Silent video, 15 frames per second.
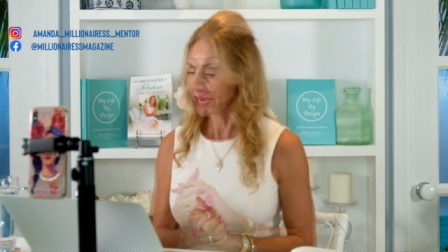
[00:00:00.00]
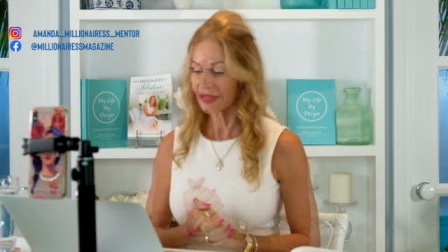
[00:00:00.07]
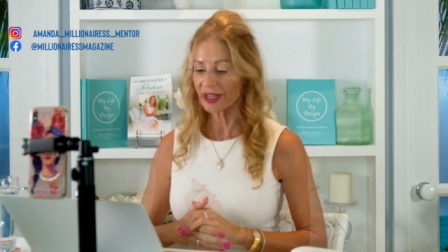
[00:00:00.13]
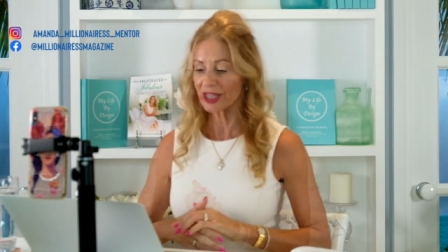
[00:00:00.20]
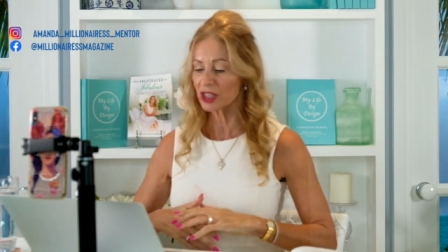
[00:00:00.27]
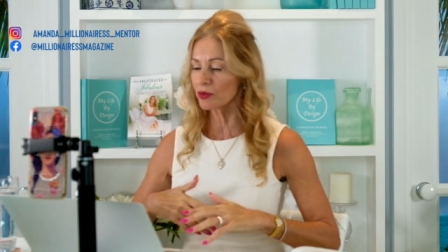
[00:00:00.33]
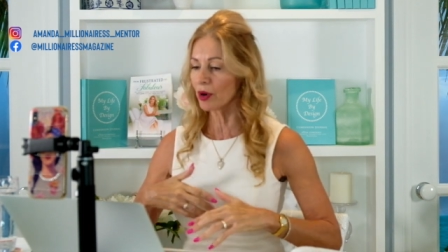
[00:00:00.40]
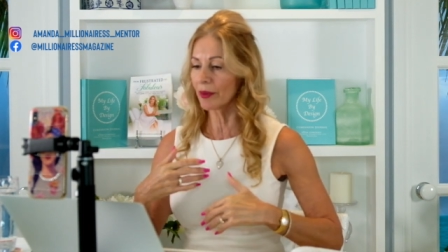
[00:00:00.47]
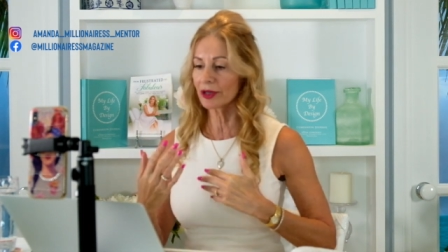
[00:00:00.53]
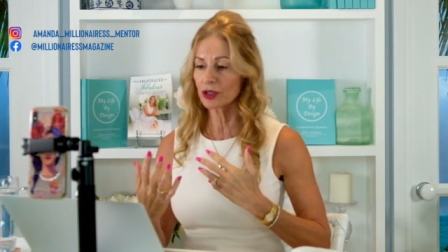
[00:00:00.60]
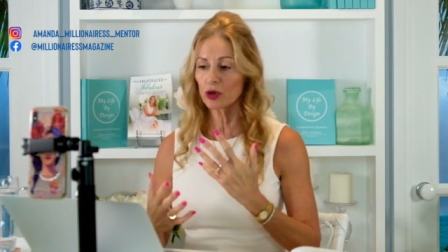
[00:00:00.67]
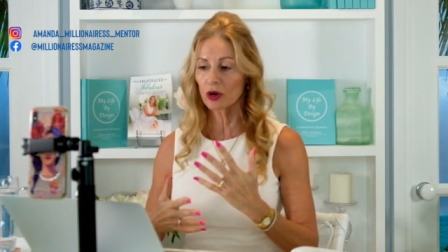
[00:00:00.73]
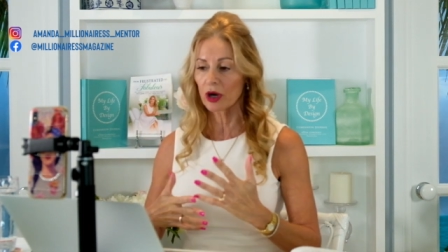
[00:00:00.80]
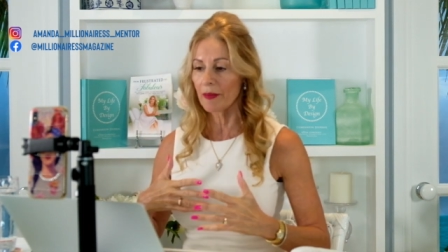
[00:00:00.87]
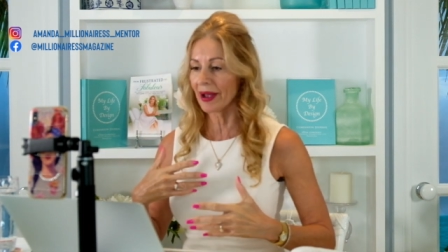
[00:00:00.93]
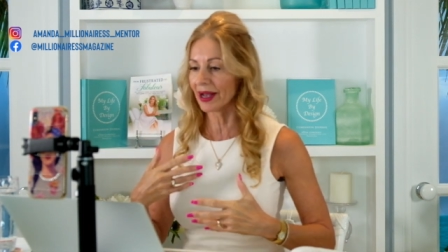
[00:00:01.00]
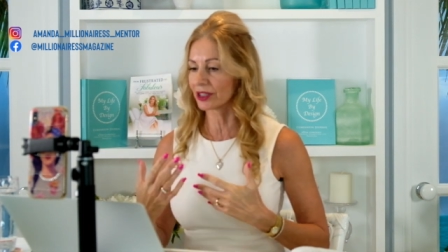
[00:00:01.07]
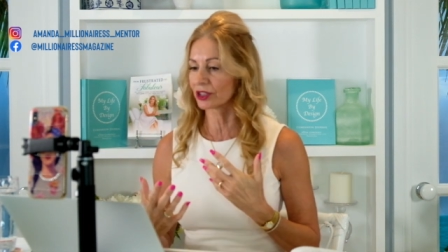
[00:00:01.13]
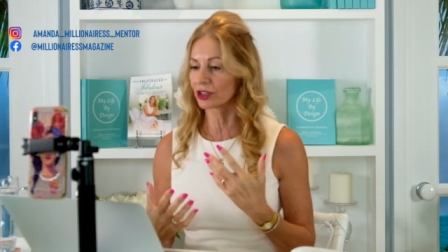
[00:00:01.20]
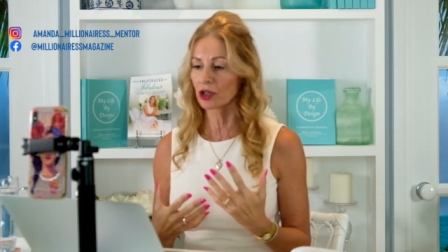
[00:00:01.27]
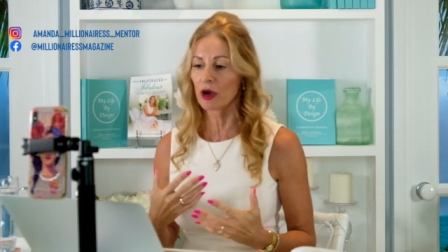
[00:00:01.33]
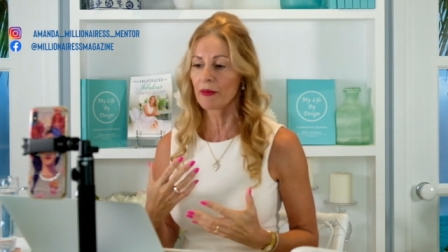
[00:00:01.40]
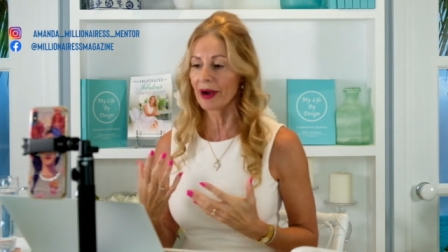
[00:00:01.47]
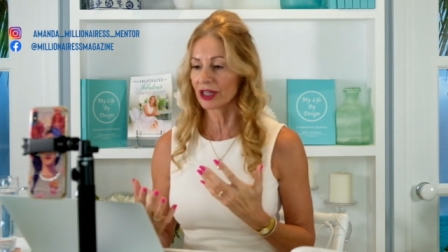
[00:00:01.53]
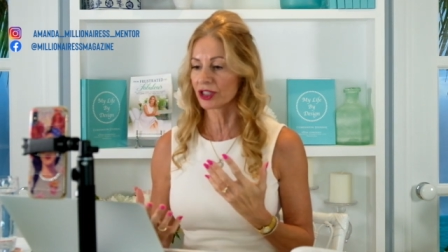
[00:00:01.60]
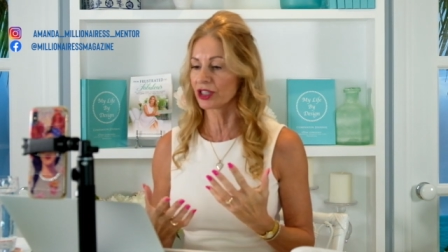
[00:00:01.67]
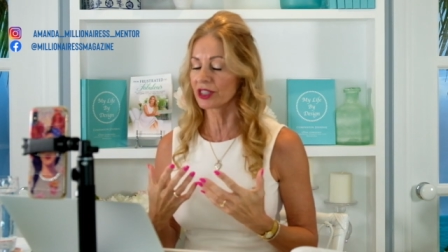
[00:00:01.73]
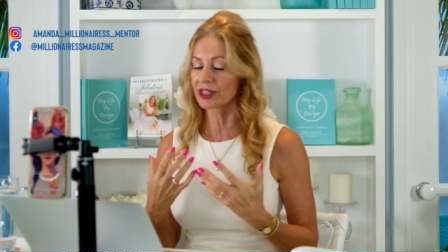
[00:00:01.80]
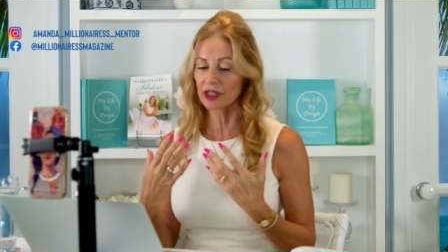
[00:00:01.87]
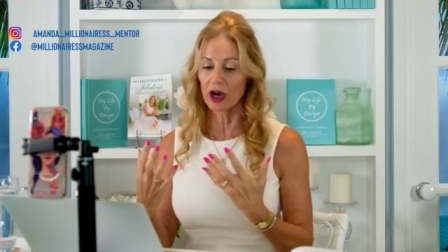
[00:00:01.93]
and that's why we talk about so
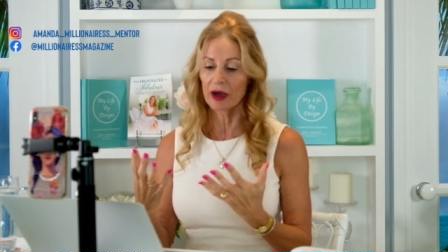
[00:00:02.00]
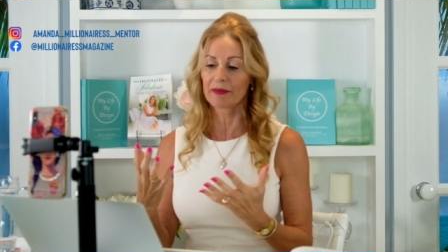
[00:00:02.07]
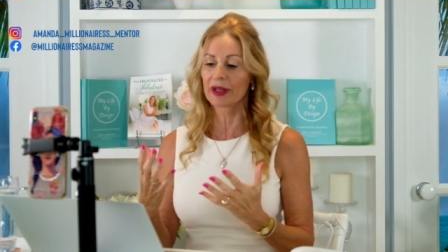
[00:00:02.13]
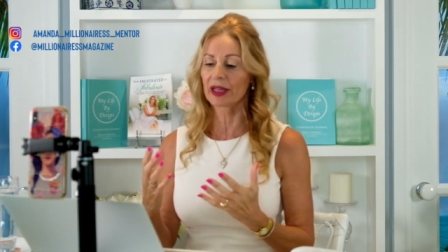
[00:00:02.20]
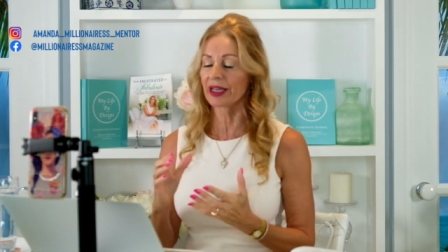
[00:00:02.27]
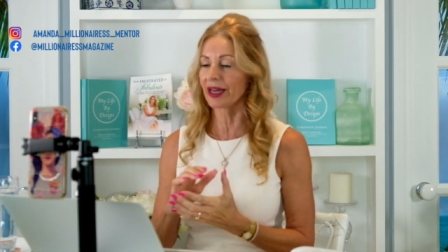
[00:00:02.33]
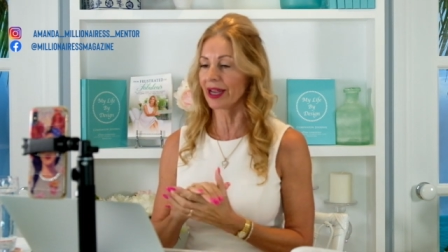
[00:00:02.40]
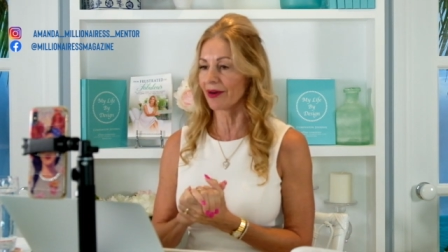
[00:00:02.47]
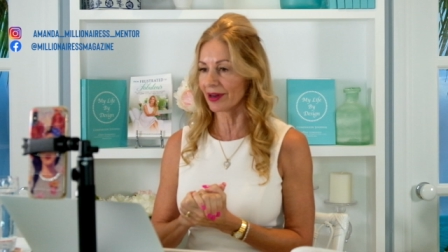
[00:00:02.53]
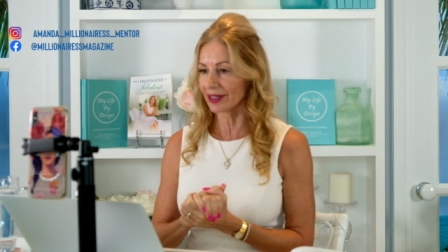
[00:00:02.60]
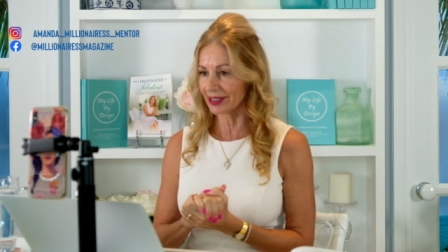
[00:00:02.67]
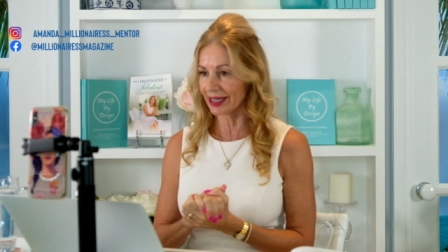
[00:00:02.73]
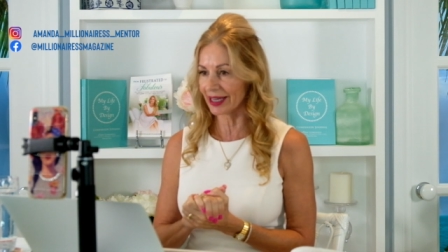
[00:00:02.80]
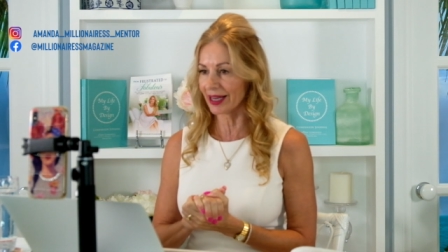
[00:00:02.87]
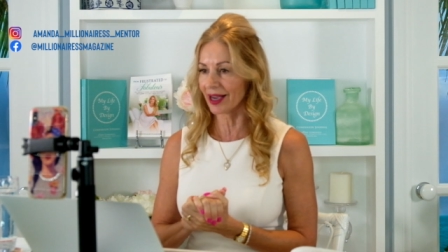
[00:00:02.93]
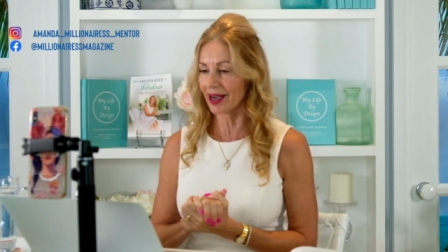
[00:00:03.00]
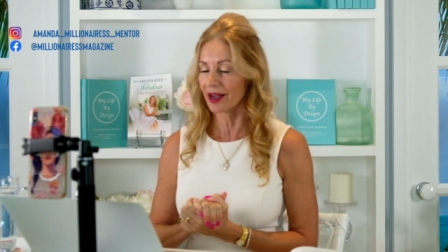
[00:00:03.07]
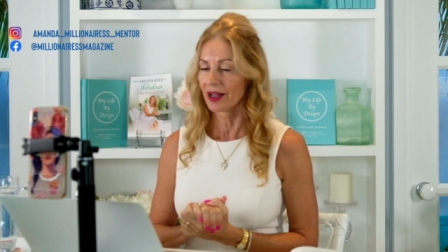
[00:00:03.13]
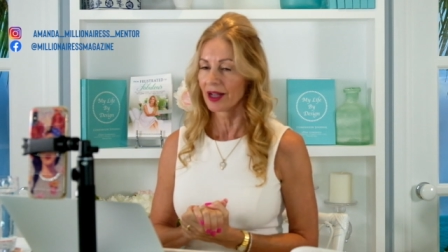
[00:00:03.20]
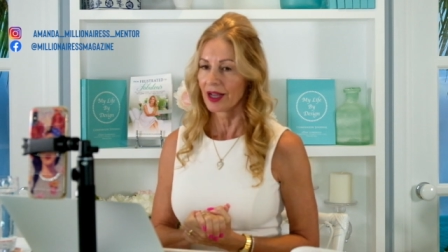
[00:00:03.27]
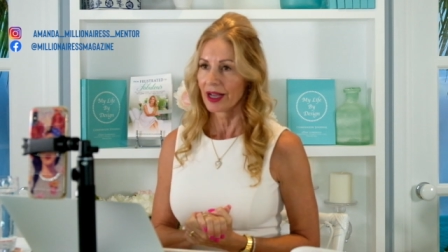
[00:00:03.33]
much inside millionairess here